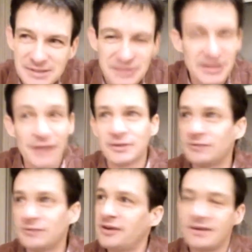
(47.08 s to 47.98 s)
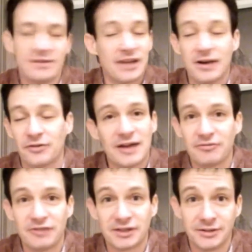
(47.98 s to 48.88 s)
You sounded very South
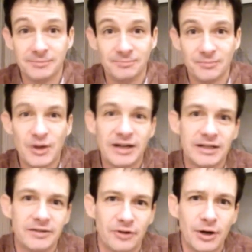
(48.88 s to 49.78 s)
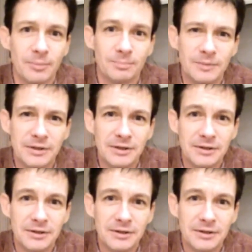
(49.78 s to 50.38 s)
African. Where are you from?